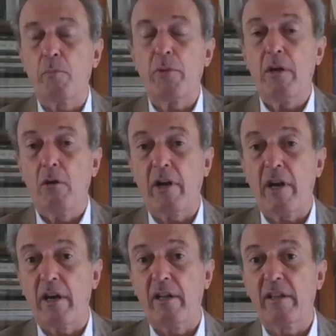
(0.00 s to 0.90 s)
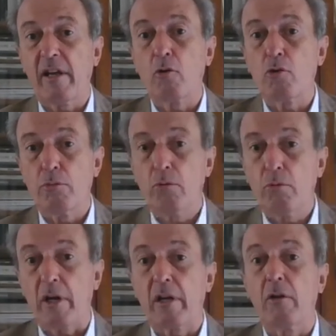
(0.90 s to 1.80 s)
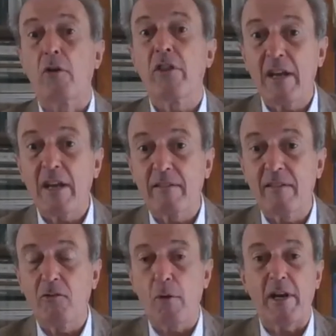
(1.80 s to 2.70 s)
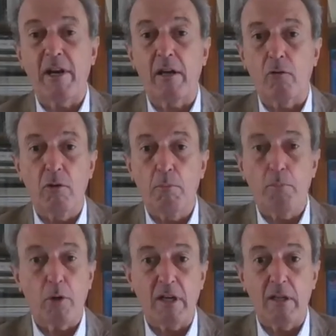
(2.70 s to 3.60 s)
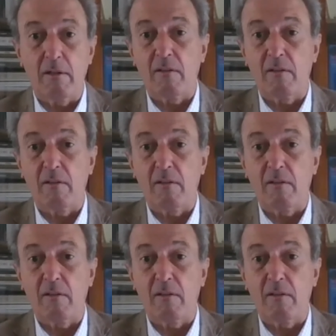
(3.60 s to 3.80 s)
maybe with a few exceptions, Brazil and perhaps others